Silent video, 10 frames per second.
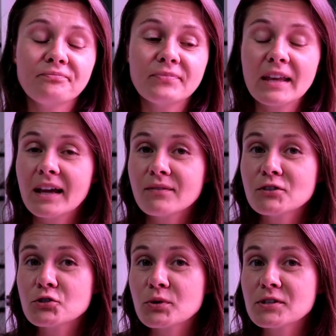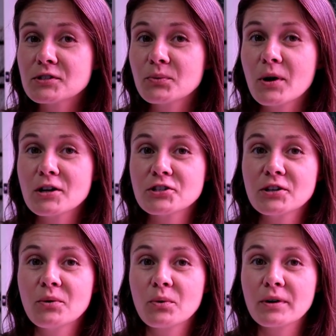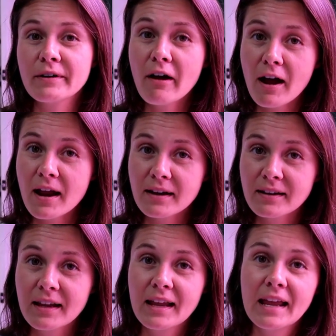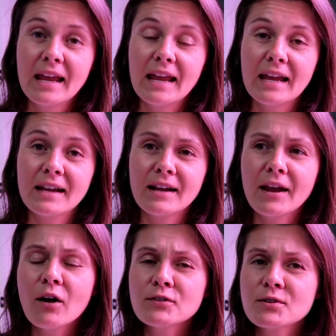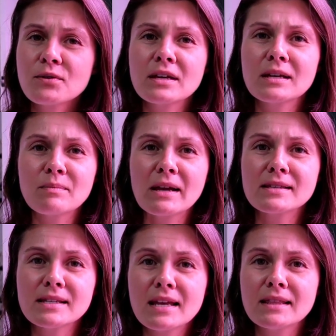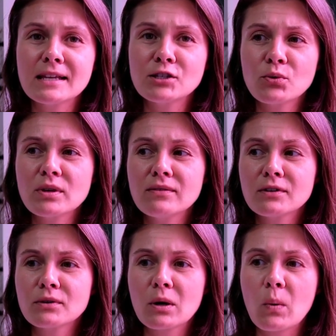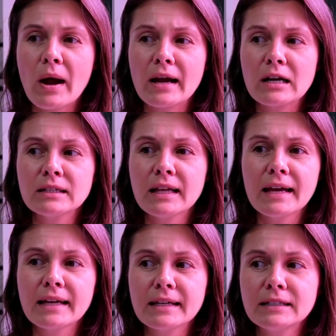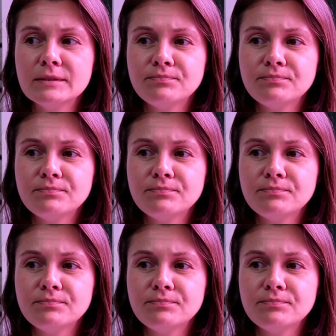They have the choice to wash it or not. And I also think in my state, they don't even require like